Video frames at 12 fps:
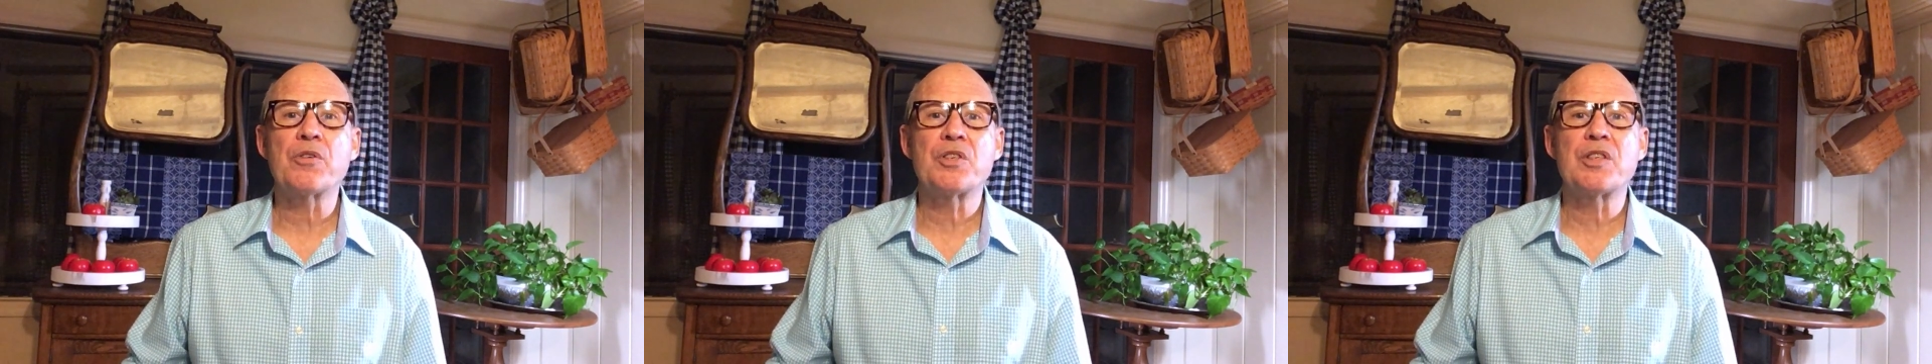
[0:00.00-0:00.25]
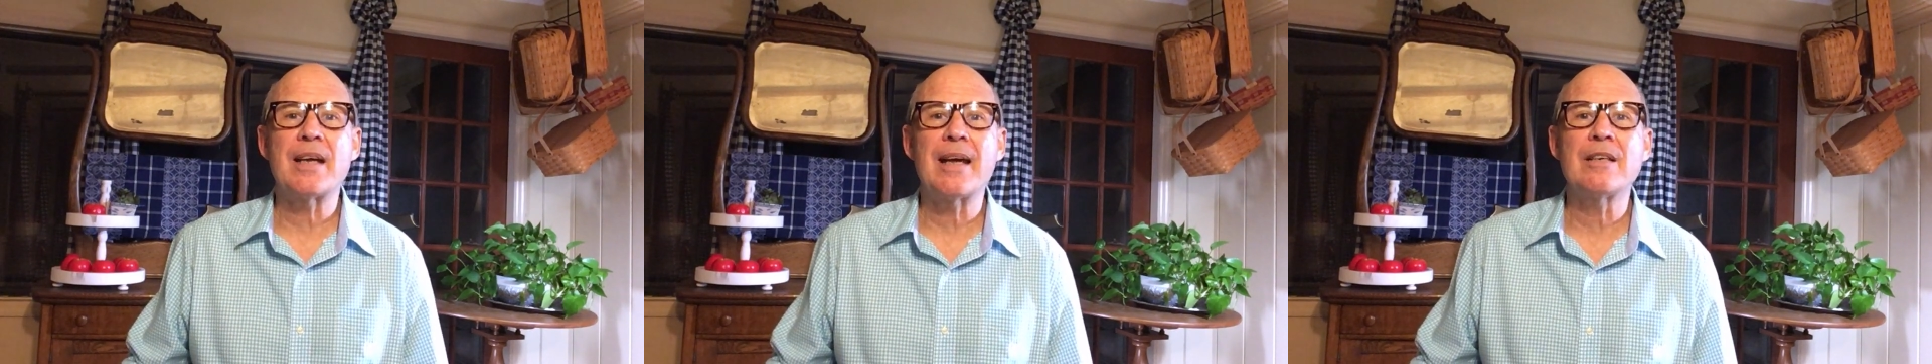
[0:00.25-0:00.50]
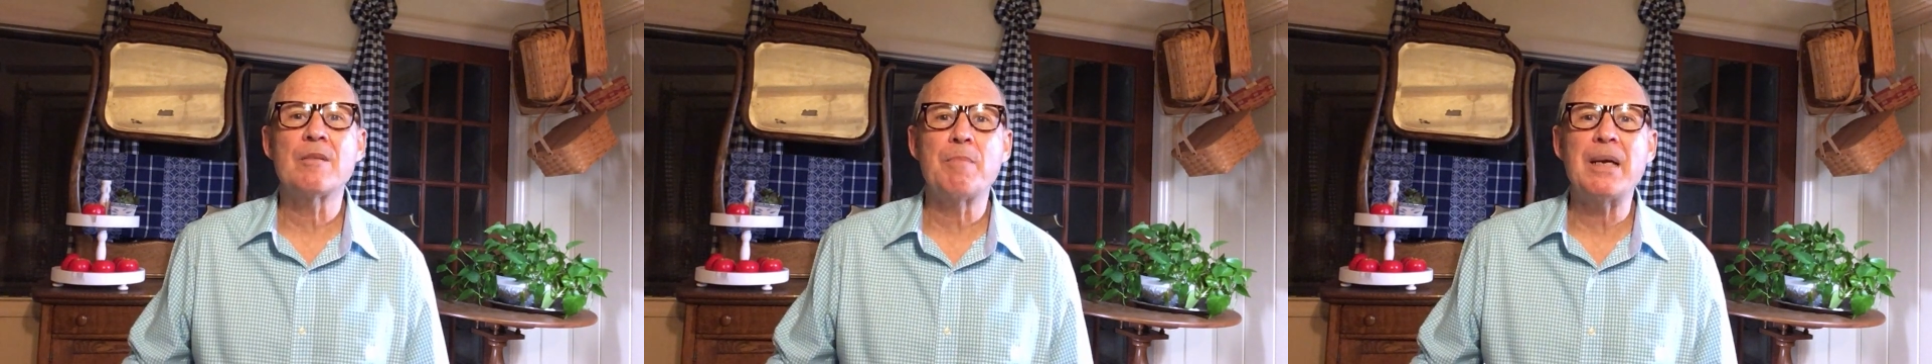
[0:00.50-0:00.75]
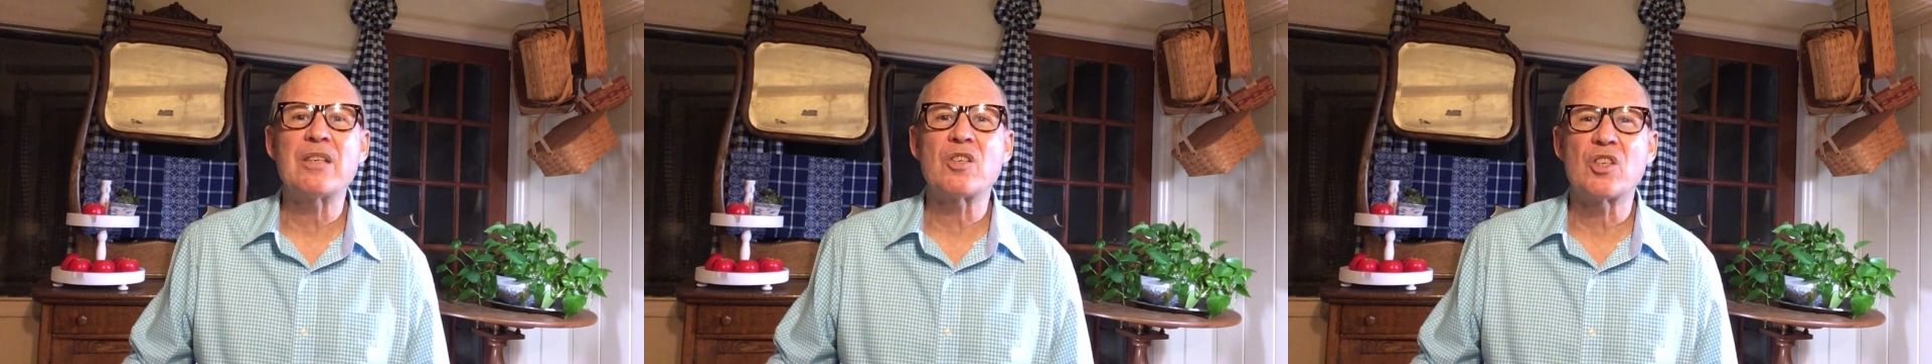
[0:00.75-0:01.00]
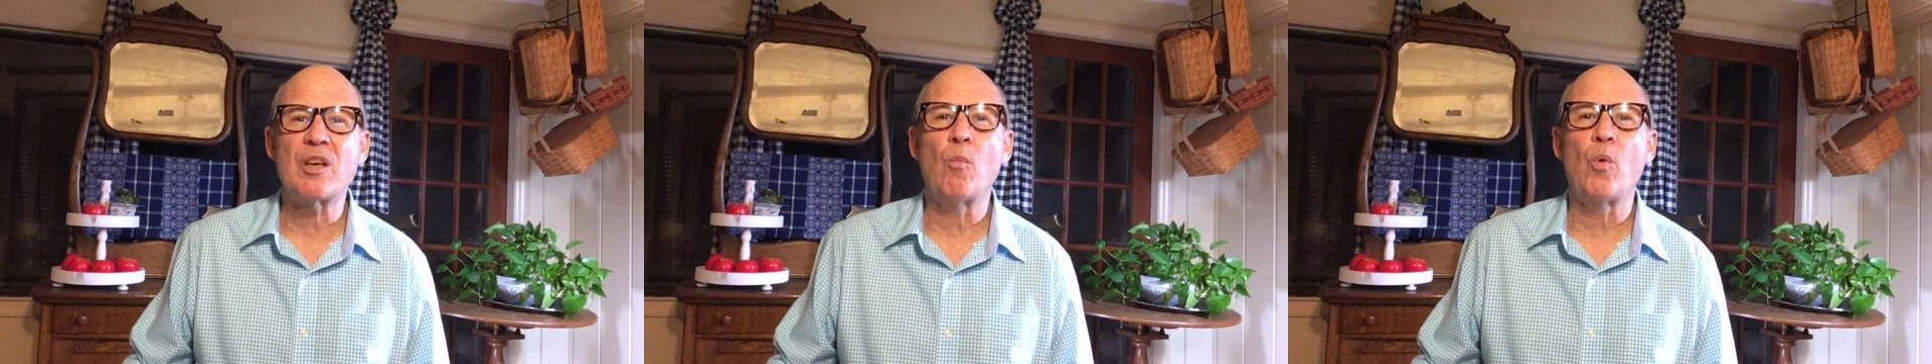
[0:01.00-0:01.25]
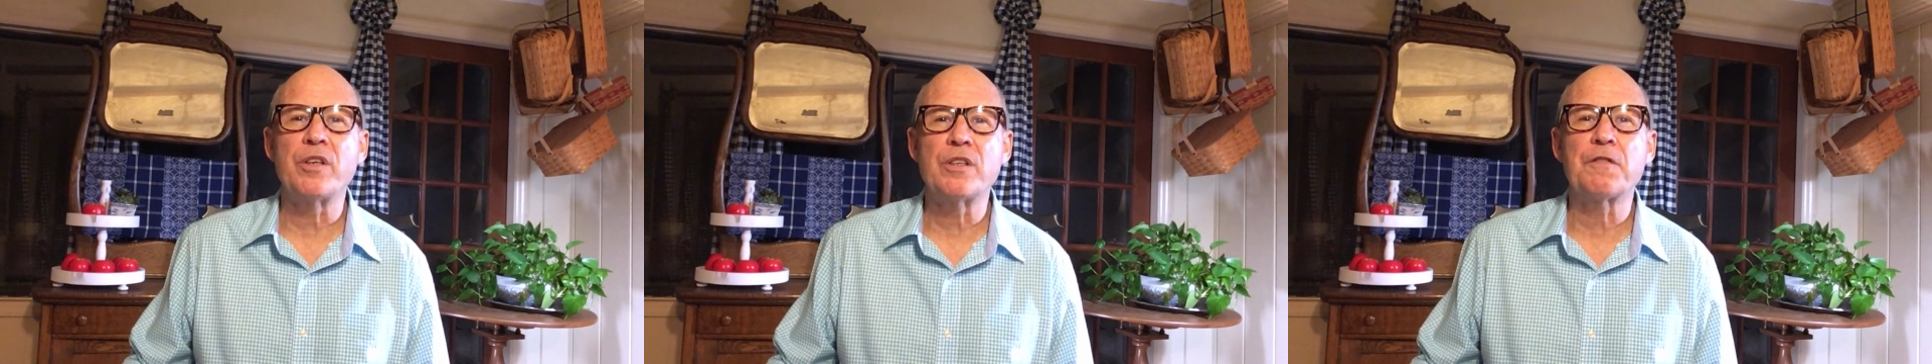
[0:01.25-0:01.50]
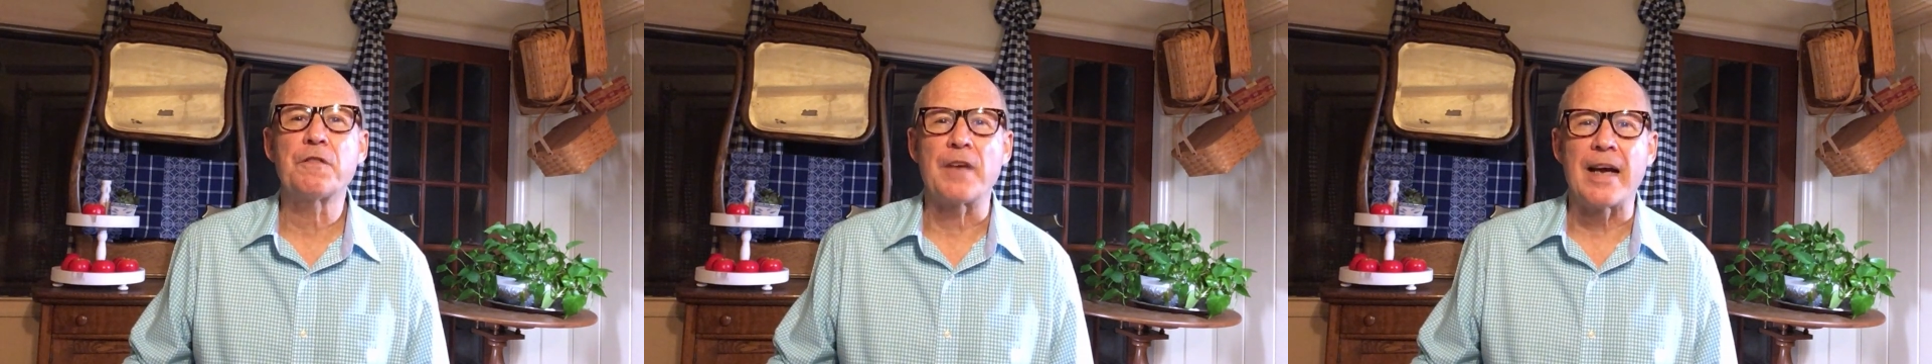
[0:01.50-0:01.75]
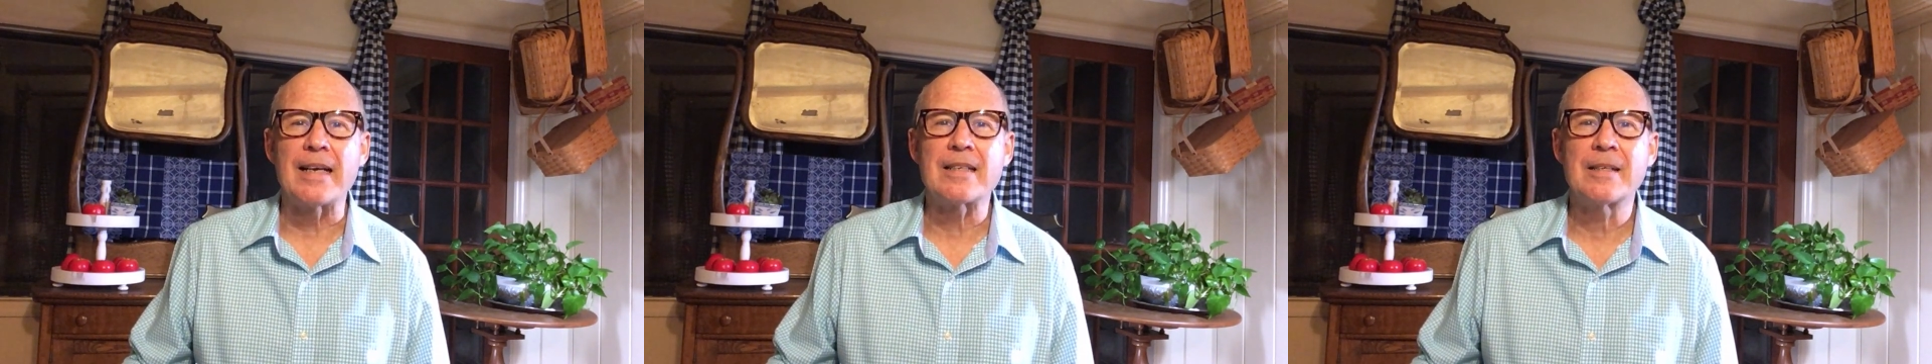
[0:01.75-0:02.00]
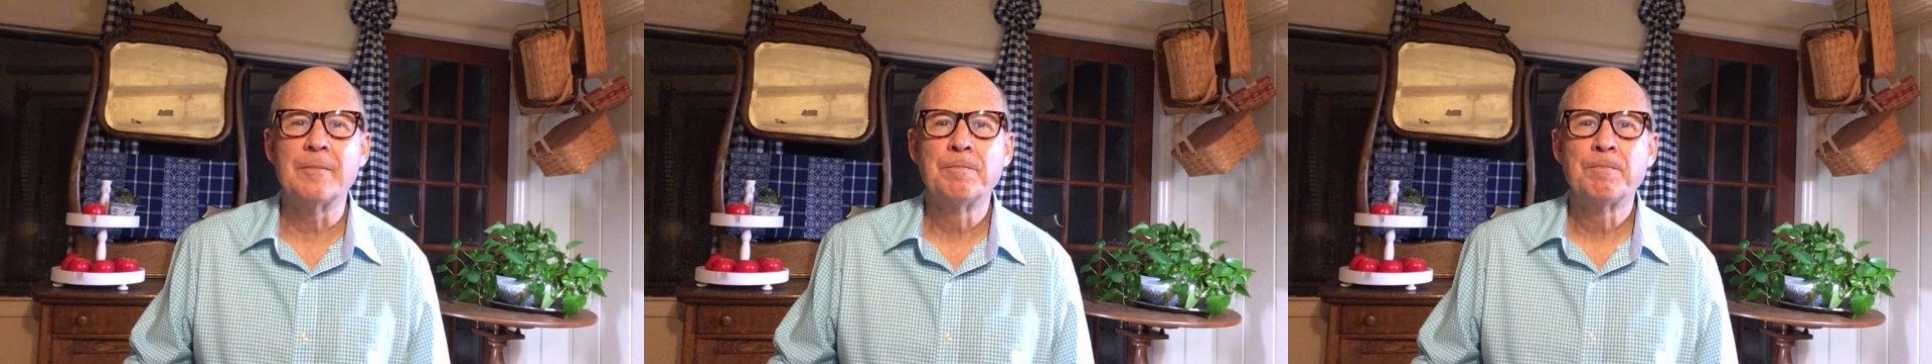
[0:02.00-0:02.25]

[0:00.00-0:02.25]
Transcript: send me someone to fight,